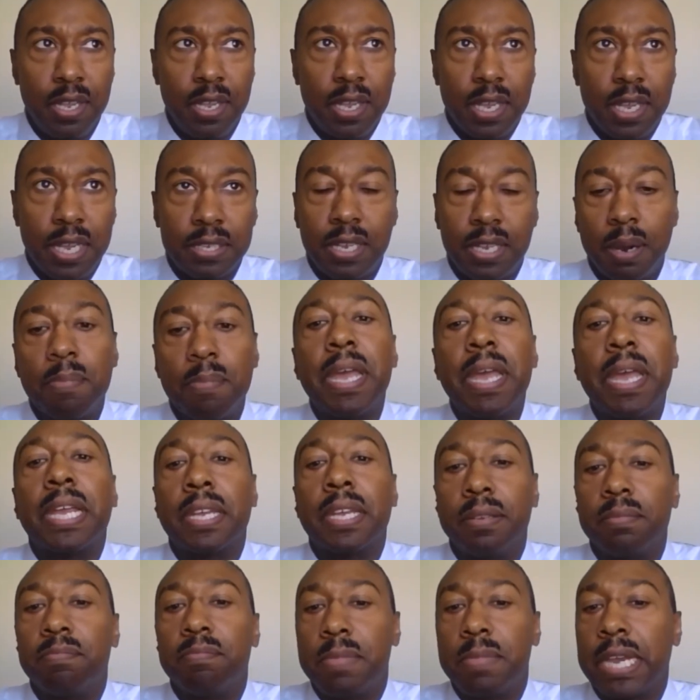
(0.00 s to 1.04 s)
that's going
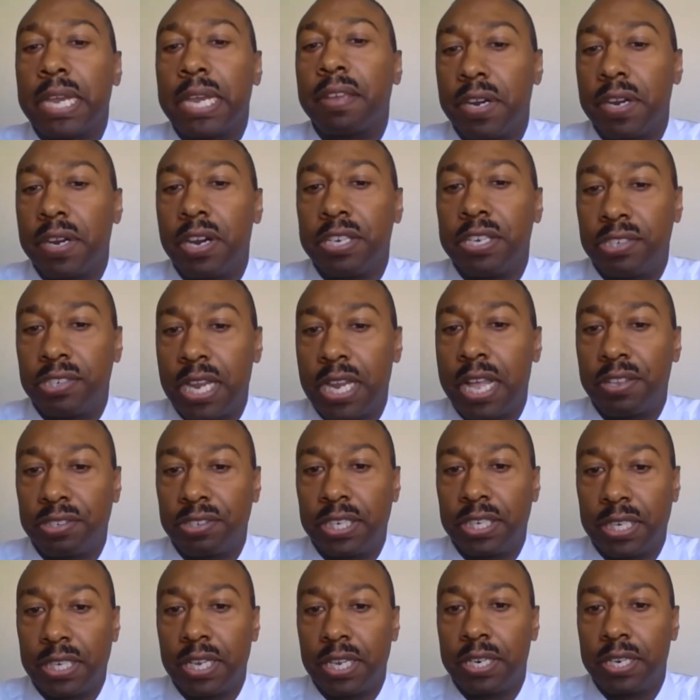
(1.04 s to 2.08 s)
to make it very
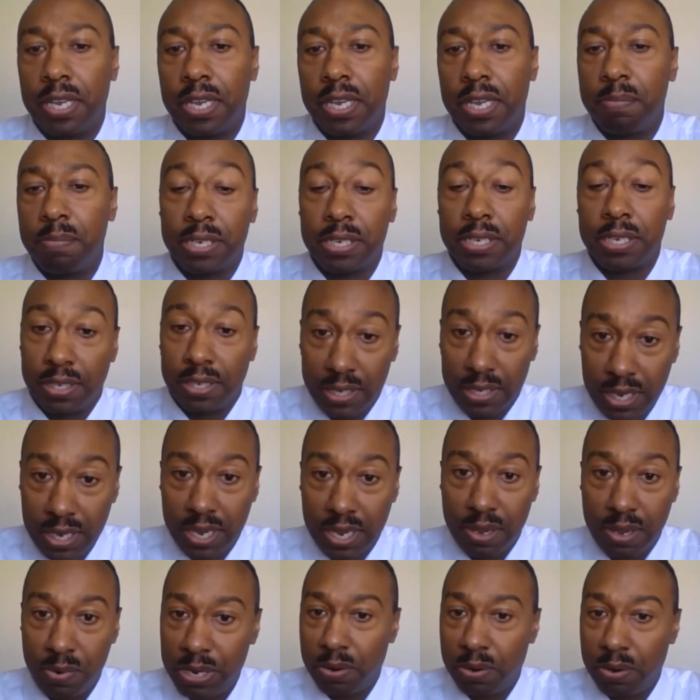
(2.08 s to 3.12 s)
challenging to get done, because
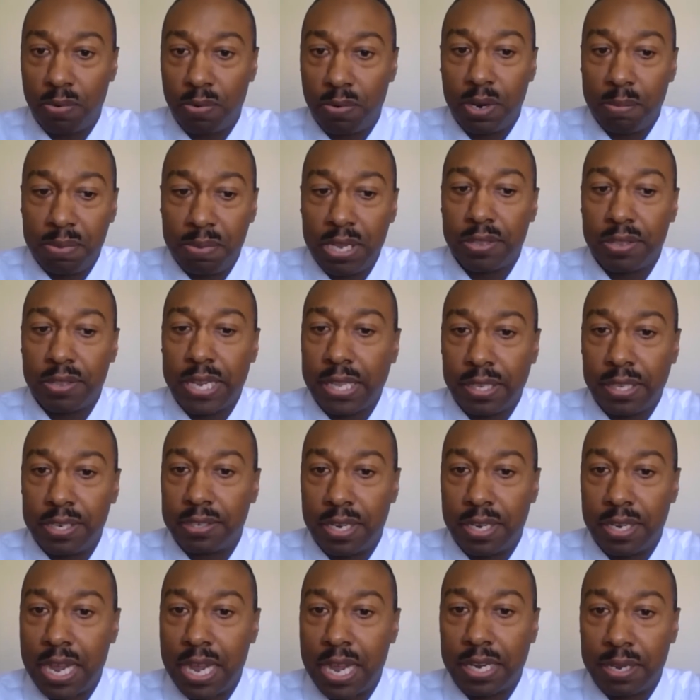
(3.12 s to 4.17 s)
again, we don't want to be on that list
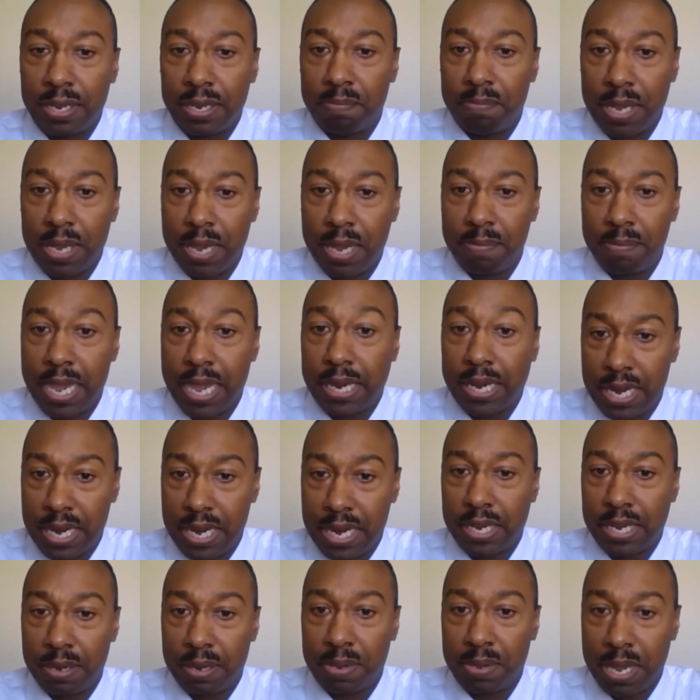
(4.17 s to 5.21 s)
and not getting paid back and not
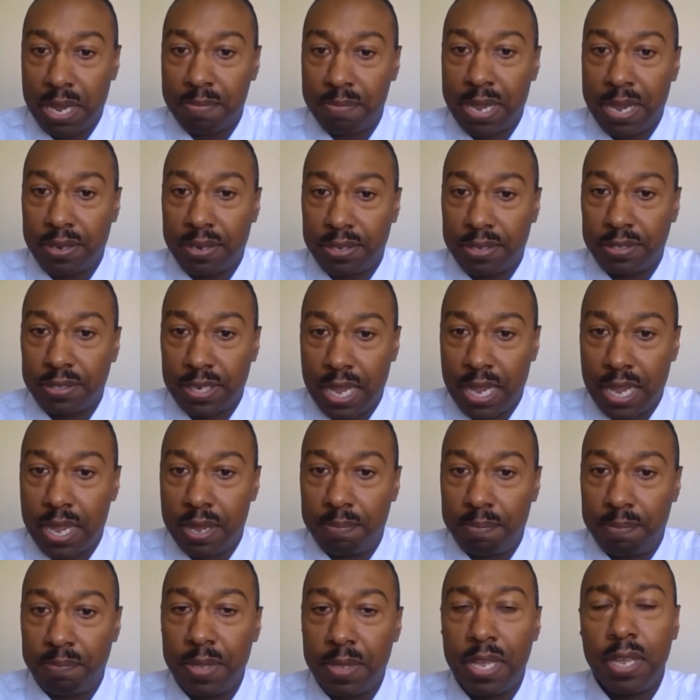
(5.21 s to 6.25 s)
getting paid back
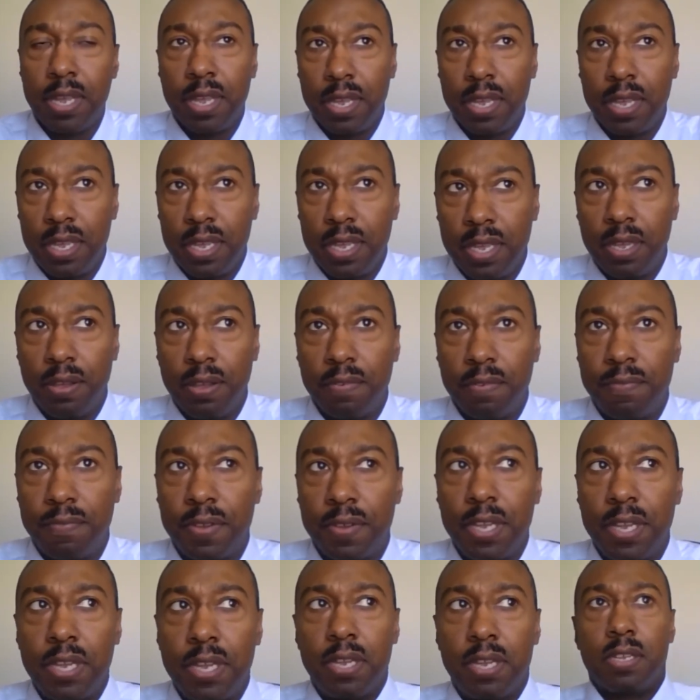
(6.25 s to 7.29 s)
on time. If
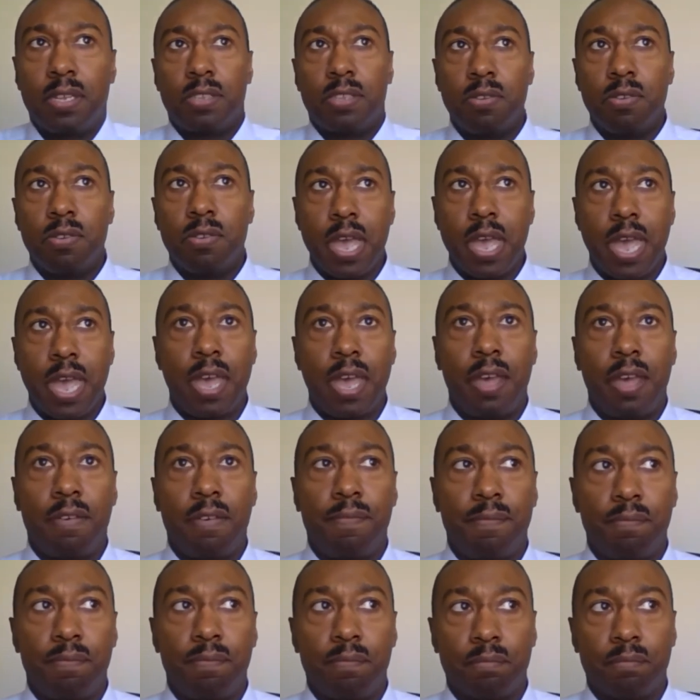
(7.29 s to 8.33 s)
you have
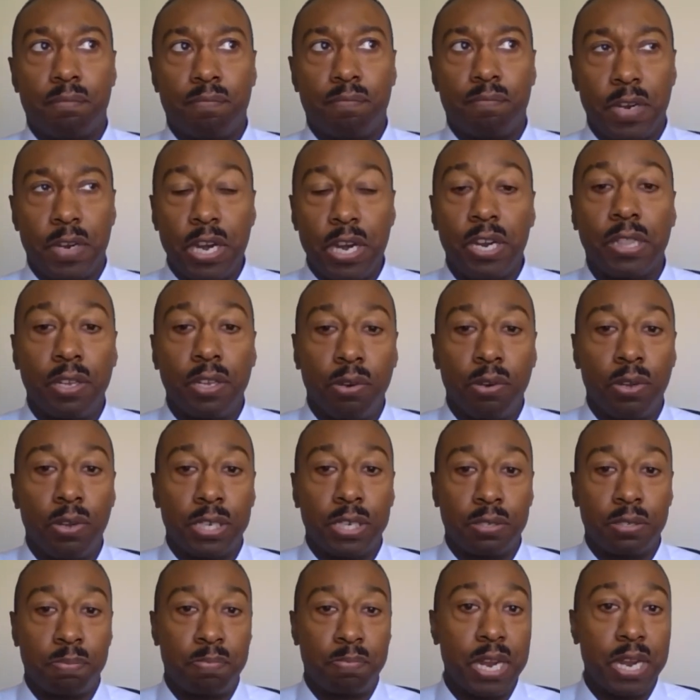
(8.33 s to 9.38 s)
very little
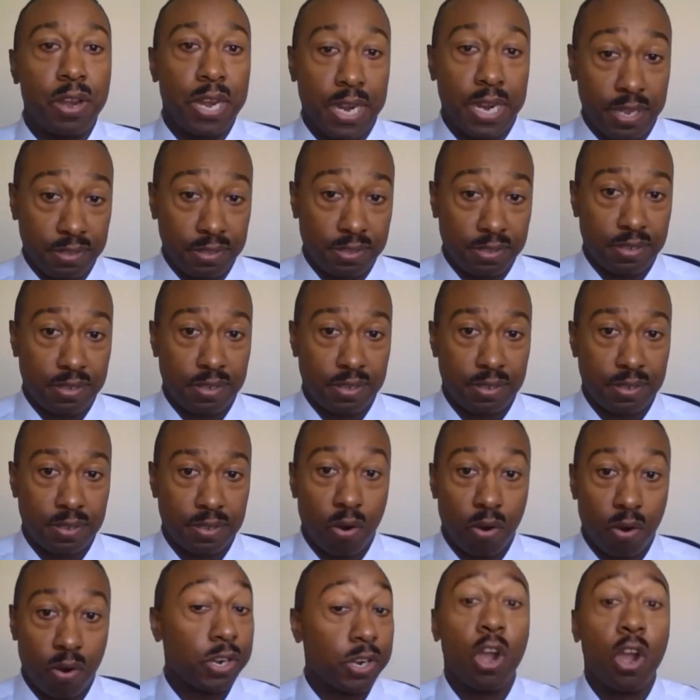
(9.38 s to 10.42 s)
experience
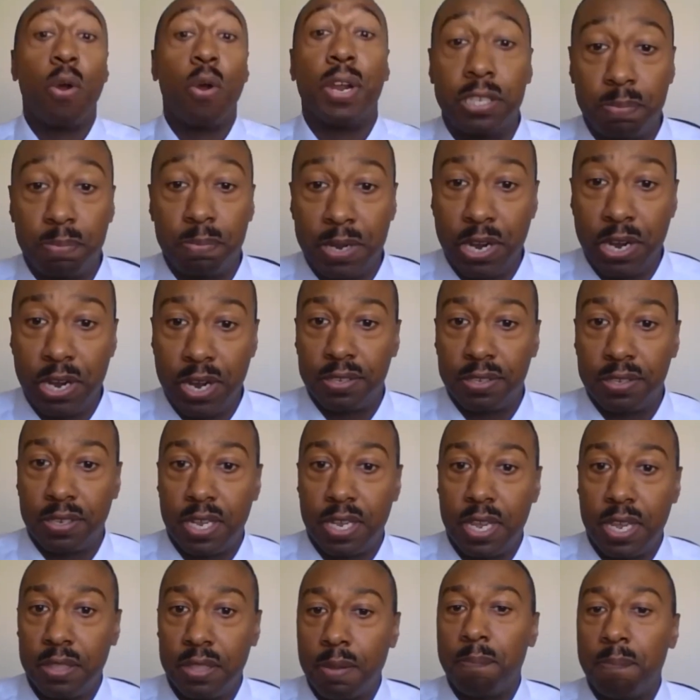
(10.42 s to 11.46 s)
or no experience
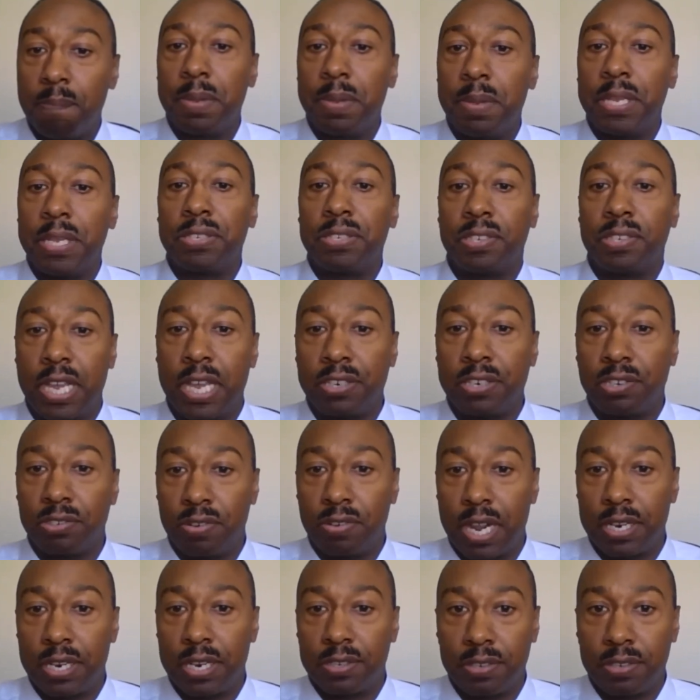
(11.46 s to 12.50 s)
in the business that you're trying
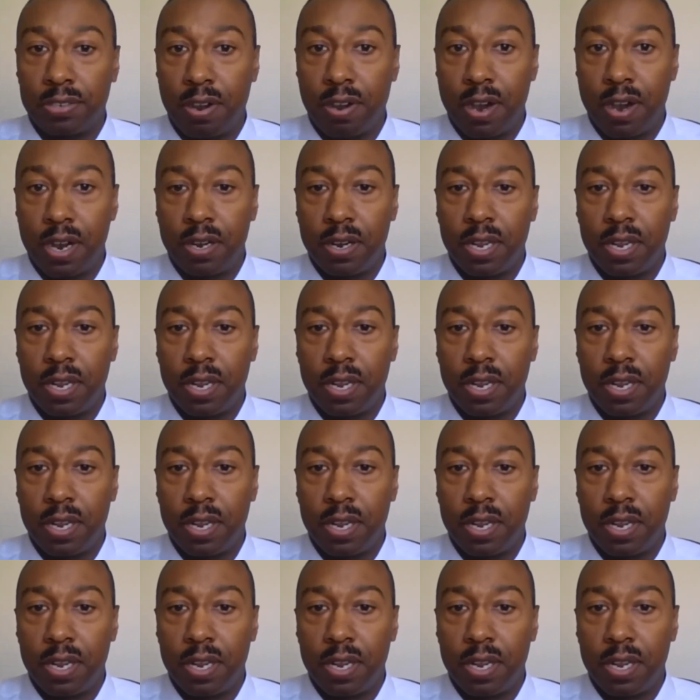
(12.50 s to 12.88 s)
to start,